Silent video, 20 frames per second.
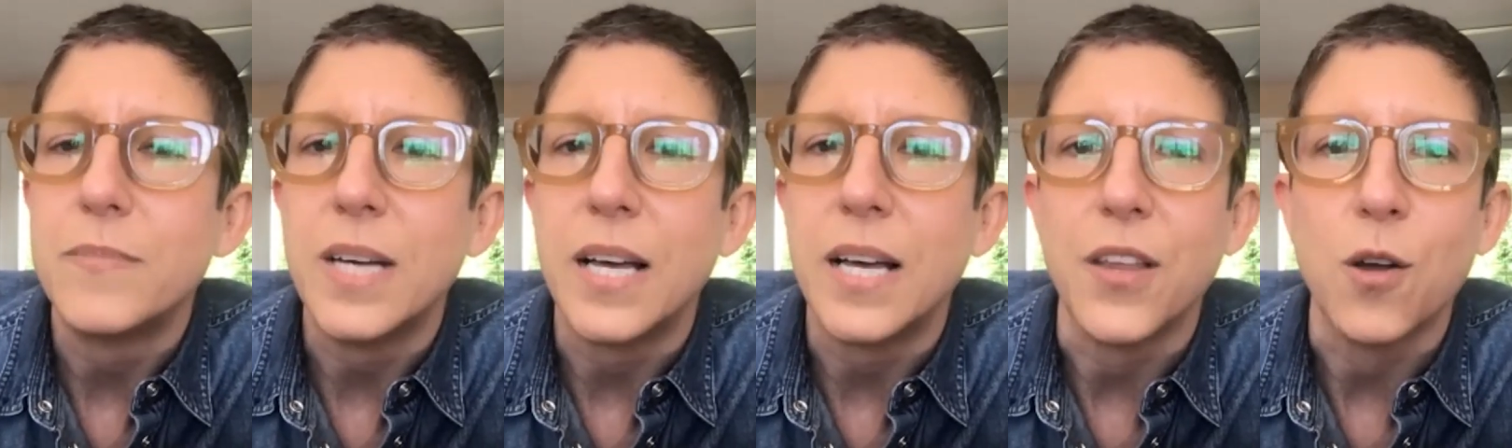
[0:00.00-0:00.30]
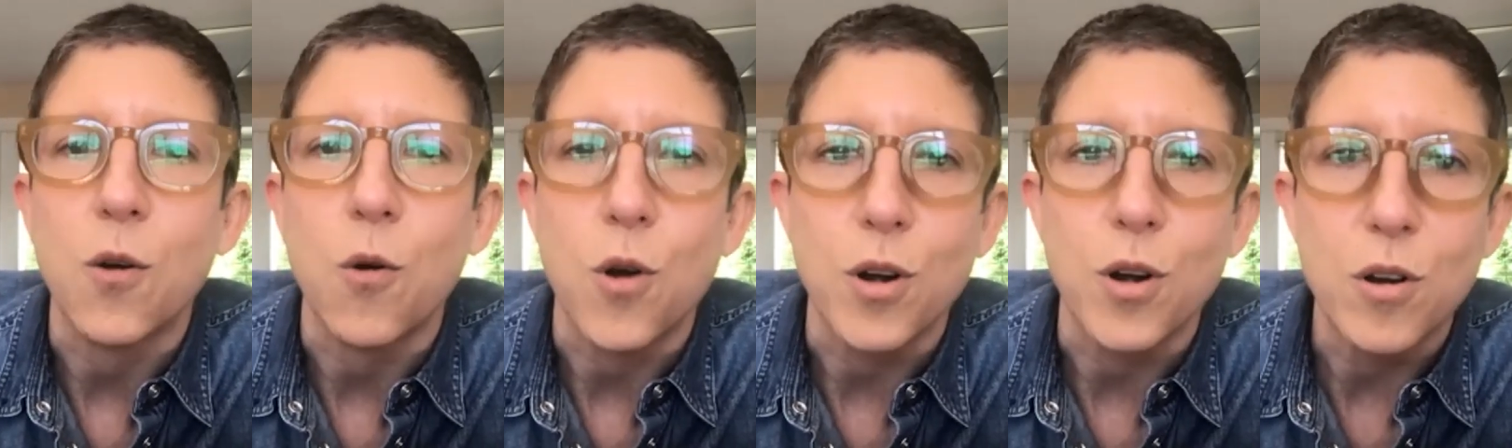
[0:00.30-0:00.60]
on
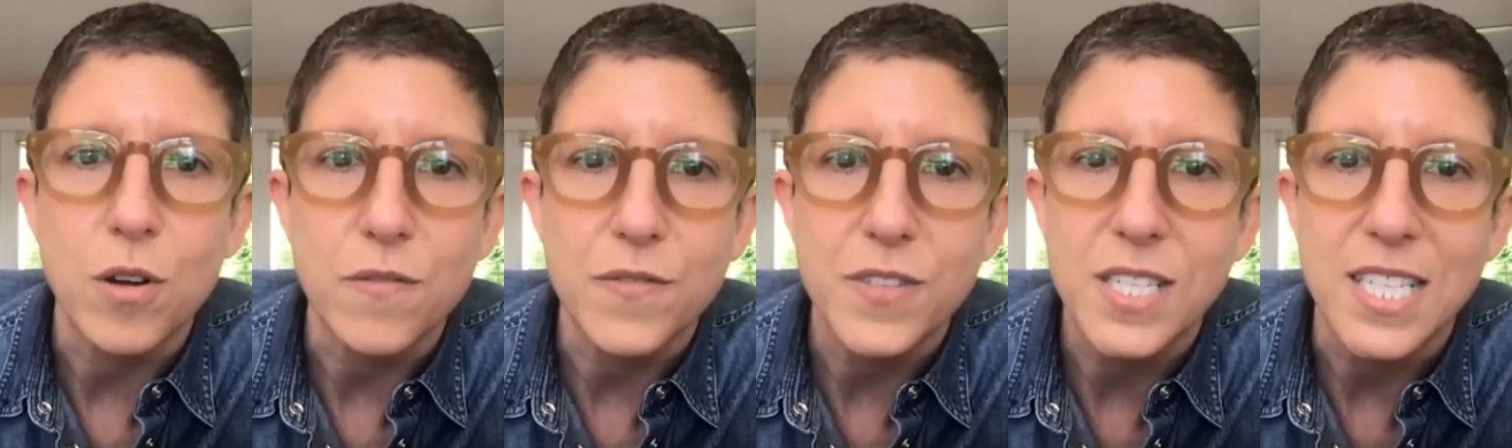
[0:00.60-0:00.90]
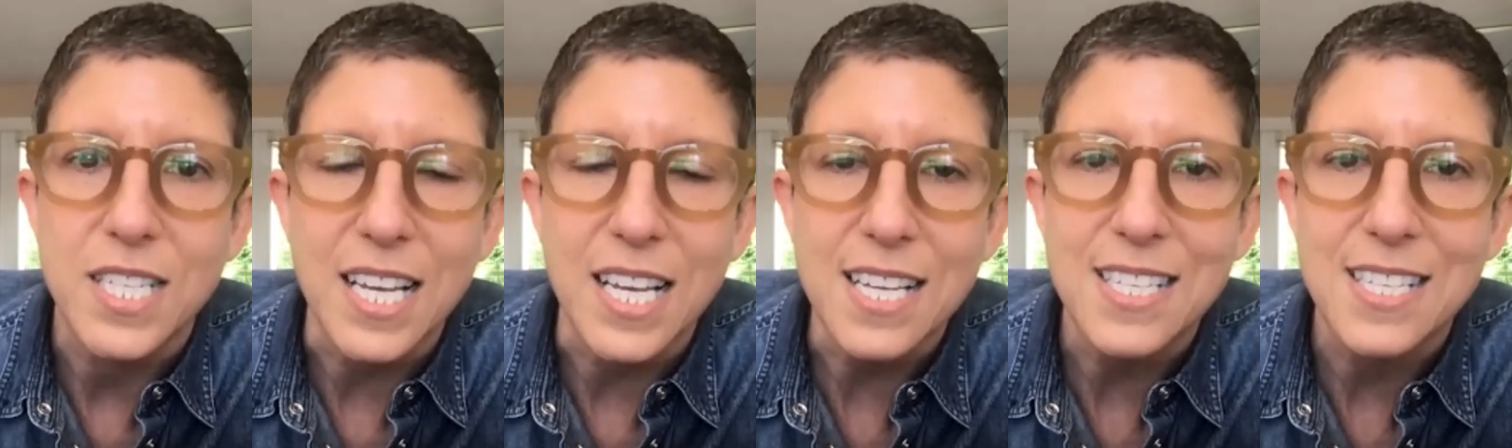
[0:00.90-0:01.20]
the corner of
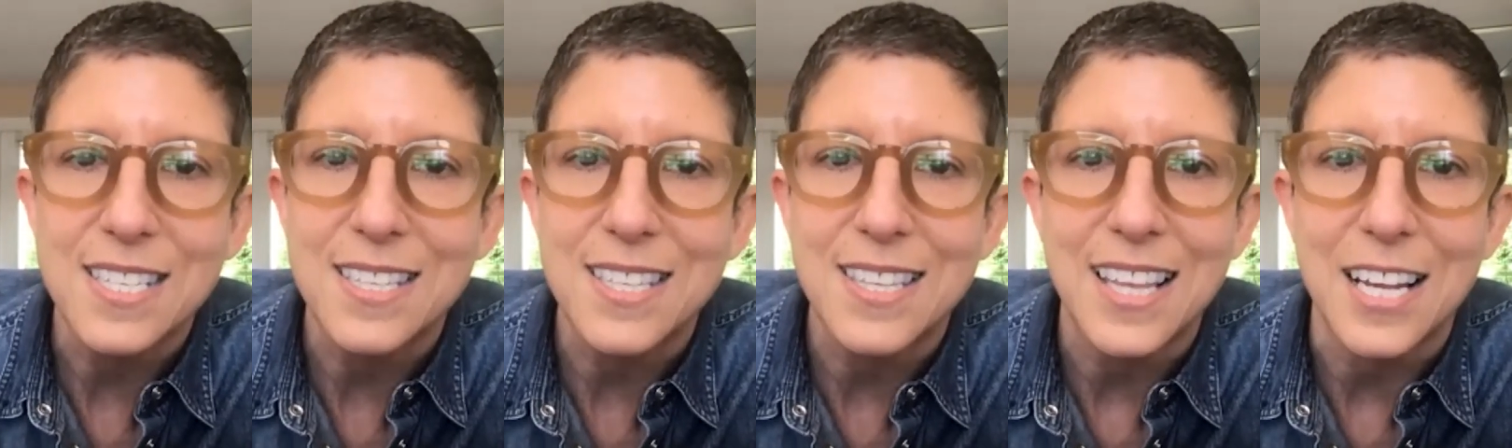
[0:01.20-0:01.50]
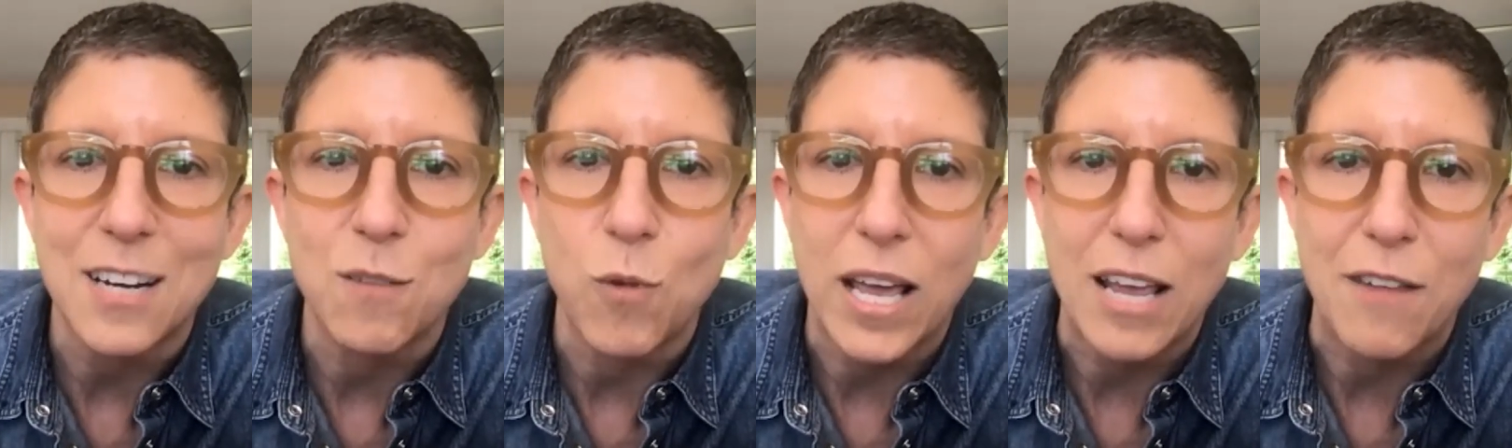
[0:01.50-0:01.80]
6th
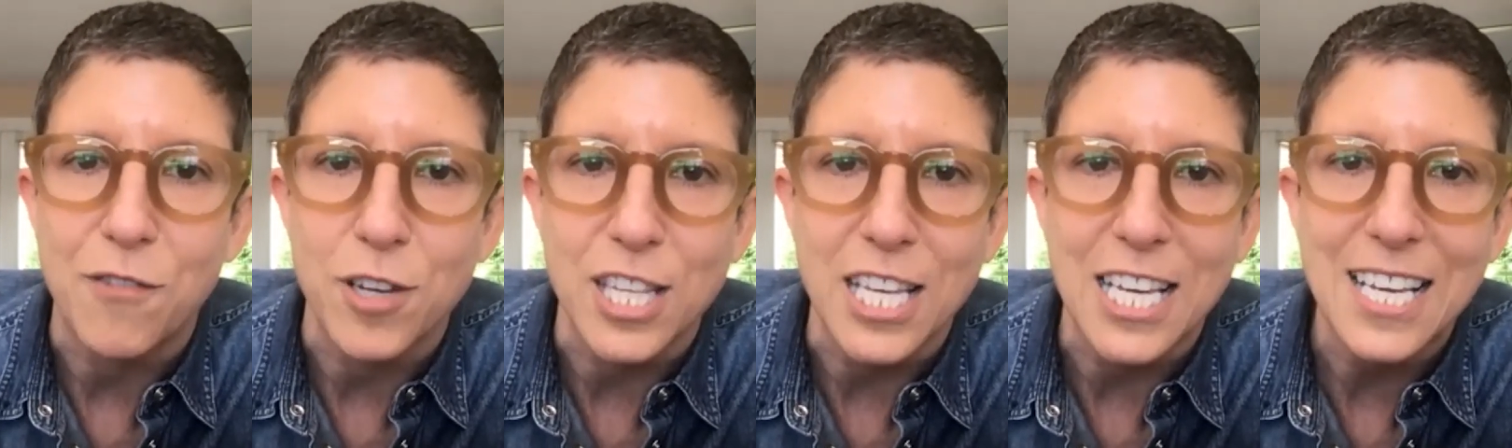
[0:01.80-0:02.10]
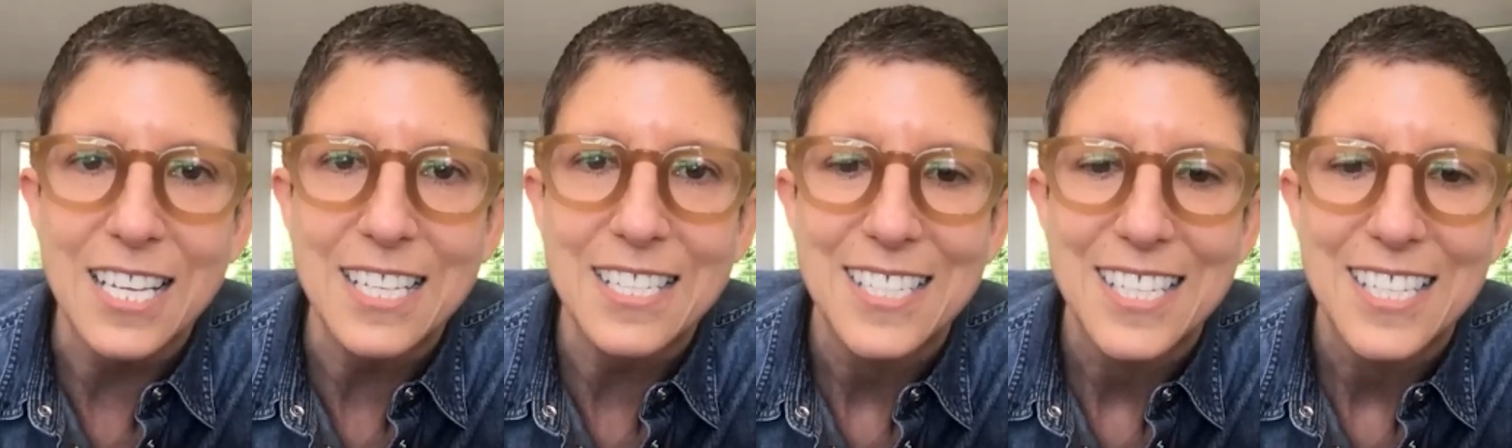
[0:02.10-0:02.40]
and
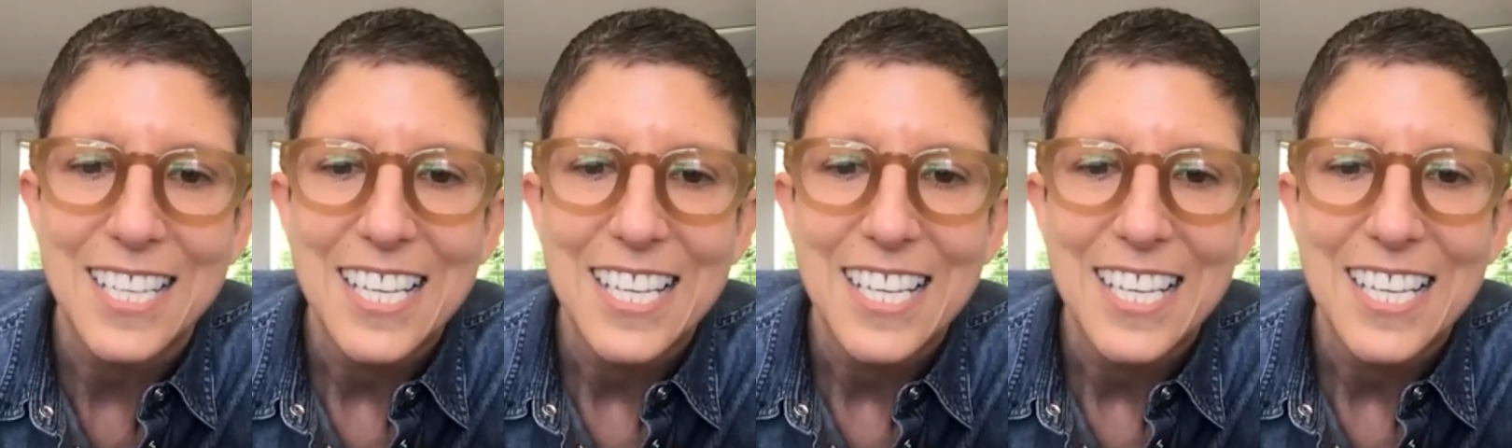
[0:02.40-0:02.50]
Waverly,